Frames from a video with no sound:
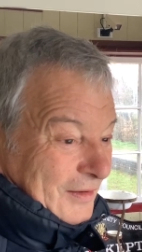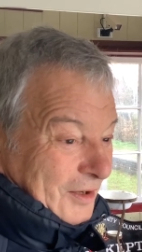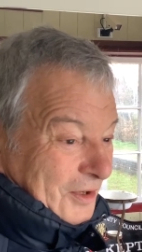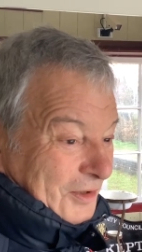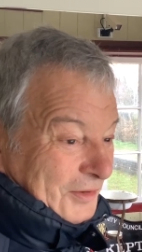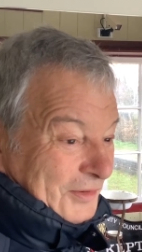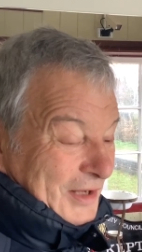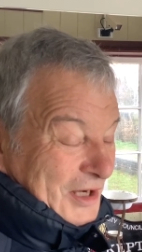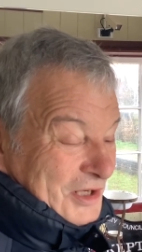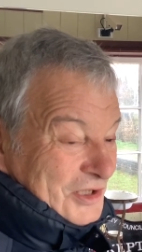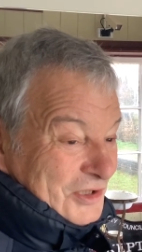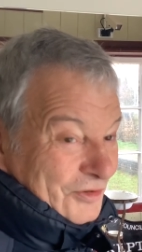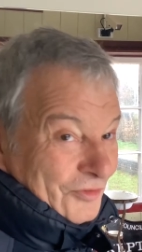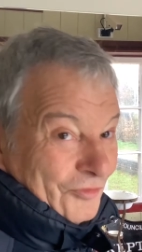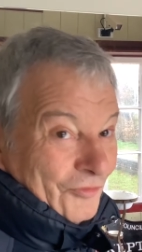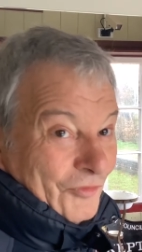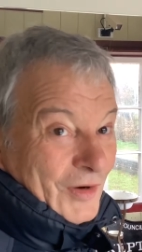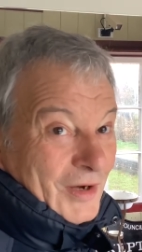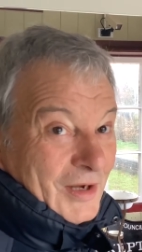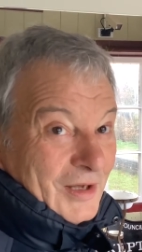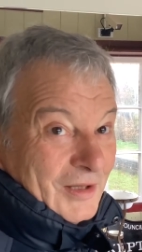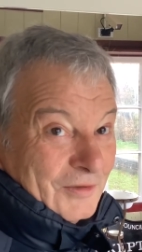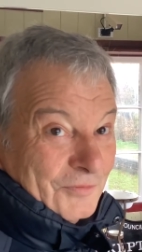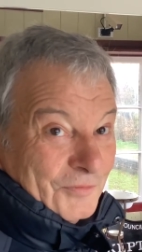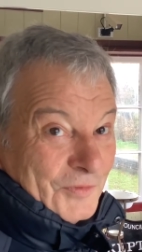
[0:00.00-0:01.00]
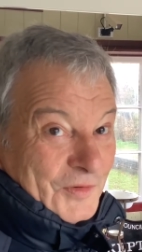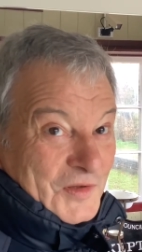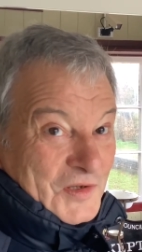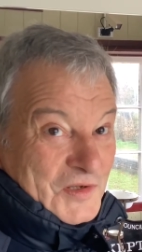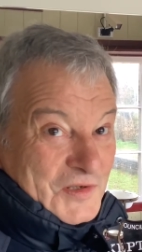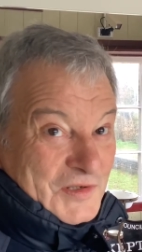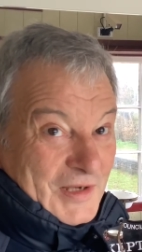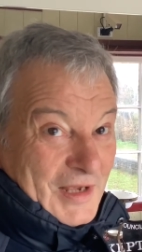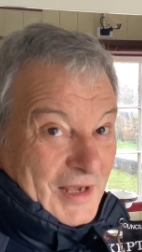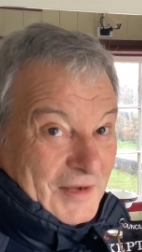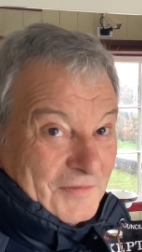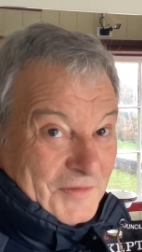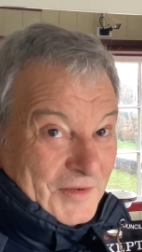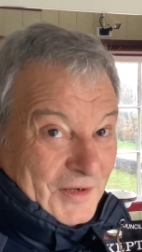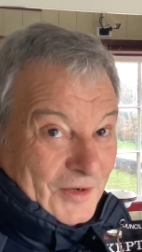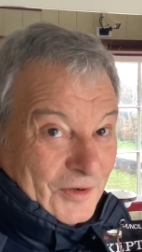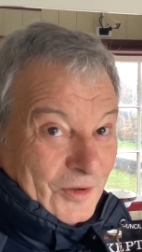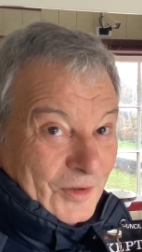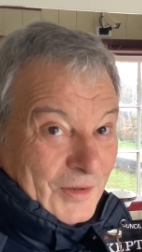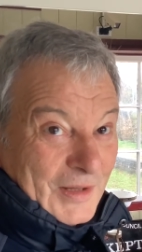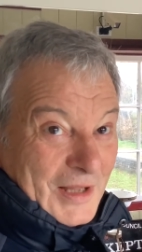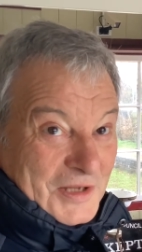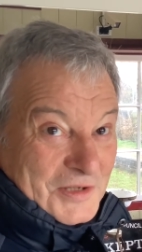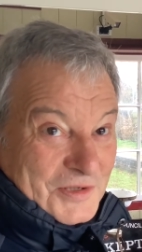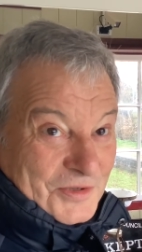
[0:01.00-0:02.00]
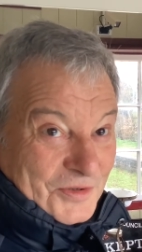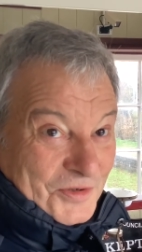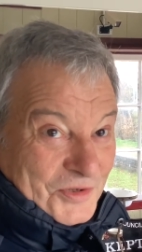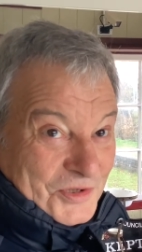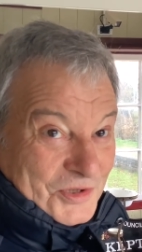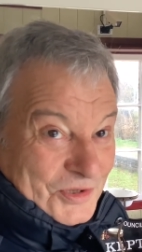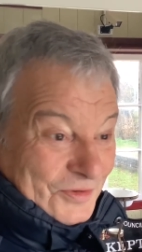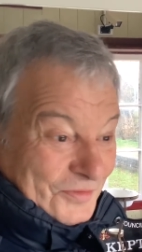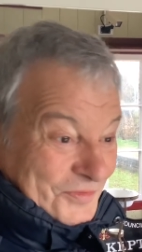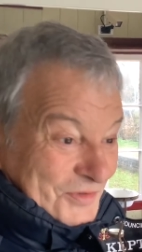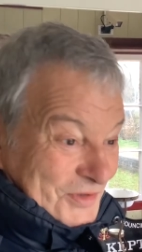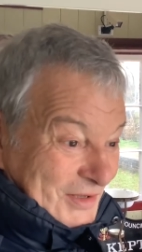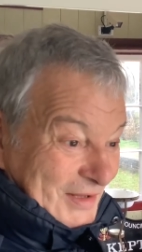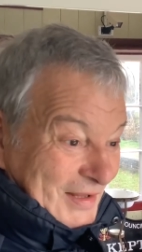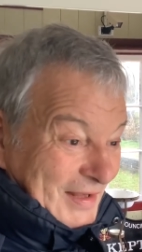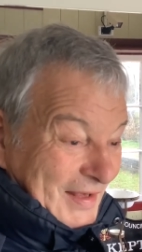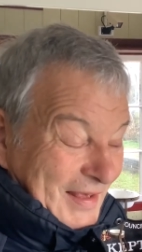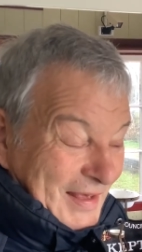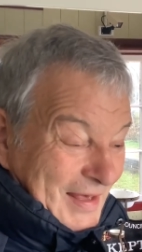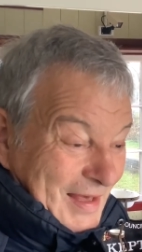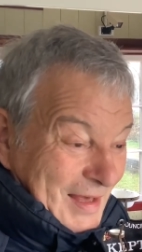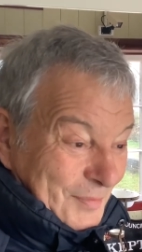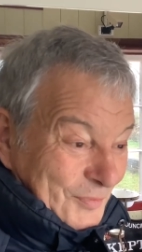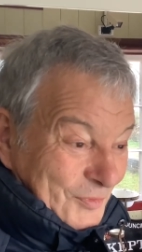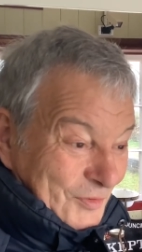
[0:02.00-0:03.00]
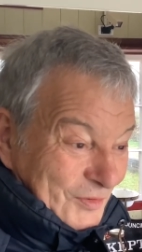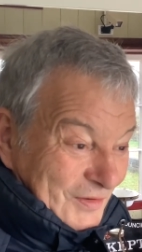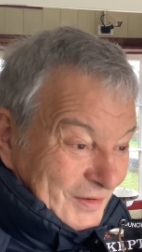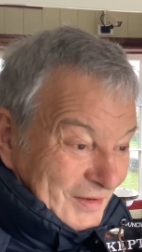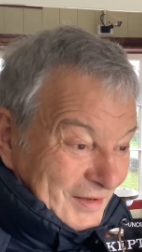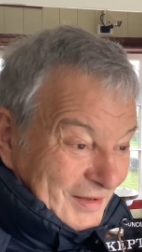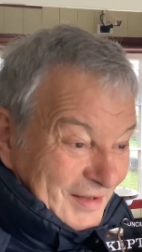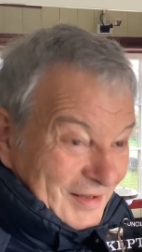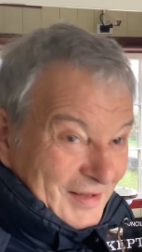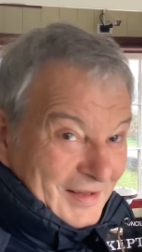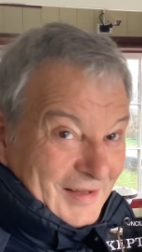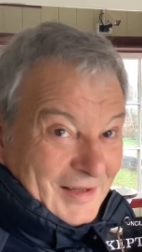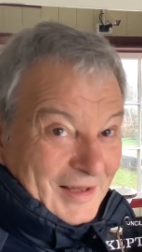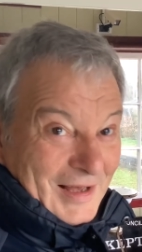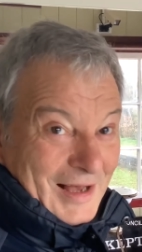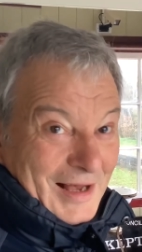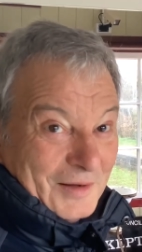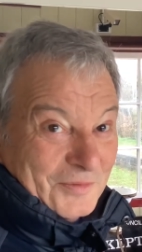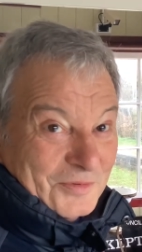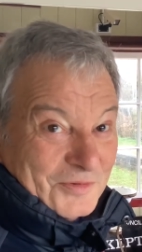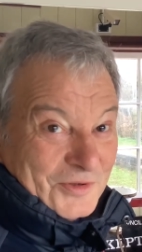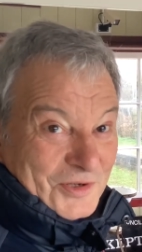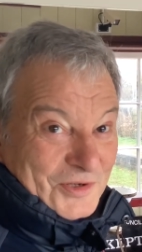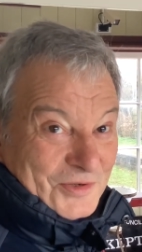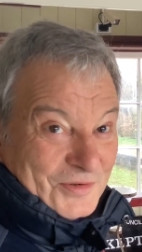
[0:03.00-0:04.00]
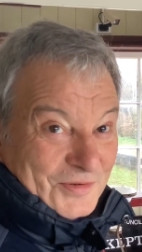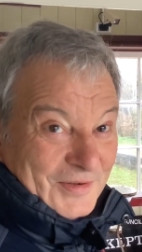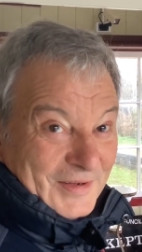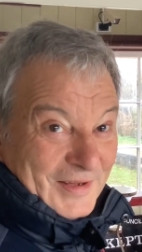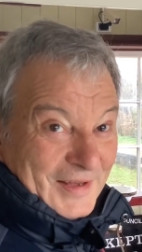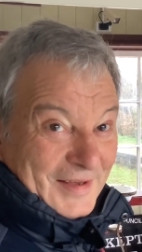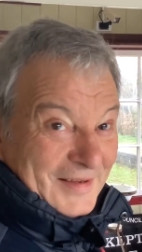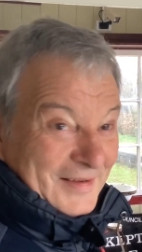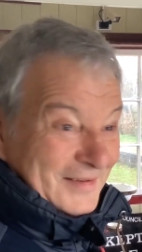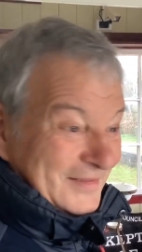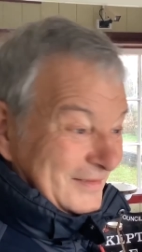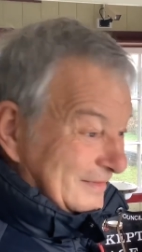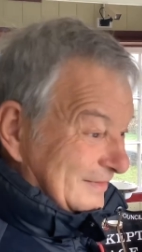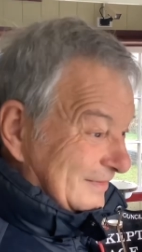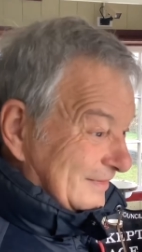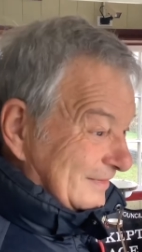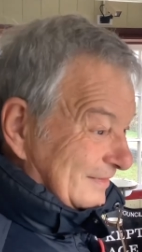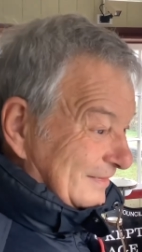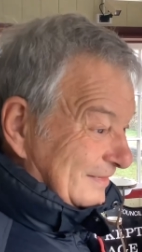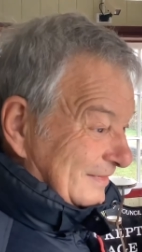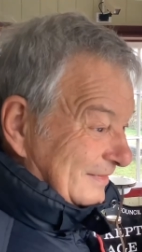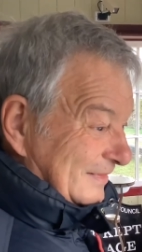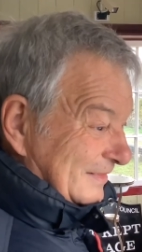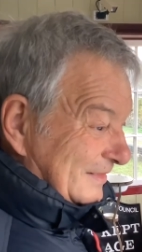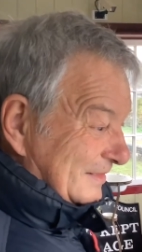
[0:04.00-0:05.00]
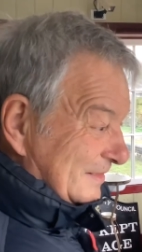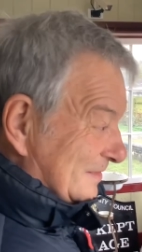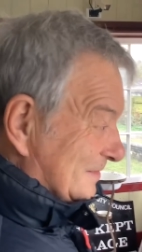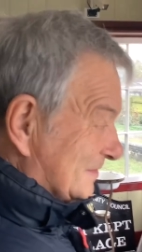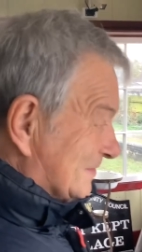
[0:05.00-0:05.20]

on national rail with the safety and all that sort of stuff. So they came and and did the helped. work for you. Yeah, that's good.